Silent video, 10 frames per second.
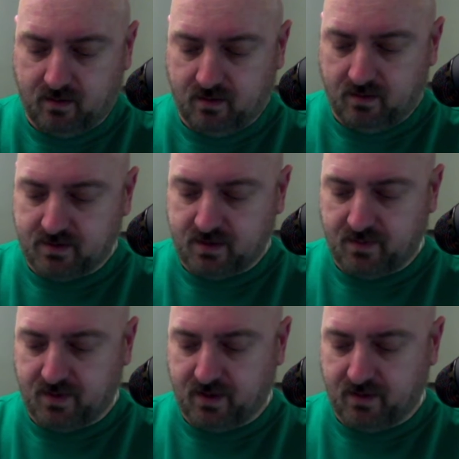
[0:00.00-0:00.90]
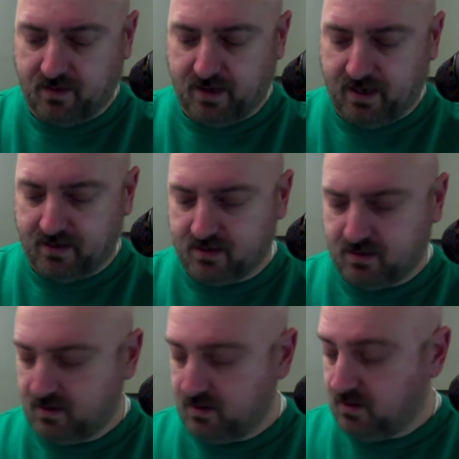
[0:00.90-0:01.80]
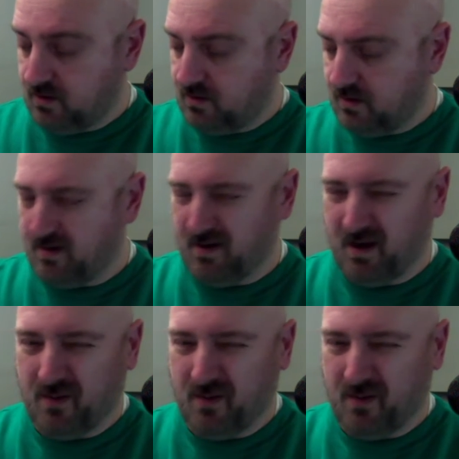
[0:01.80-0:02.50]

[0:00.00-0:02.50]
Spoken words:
something that I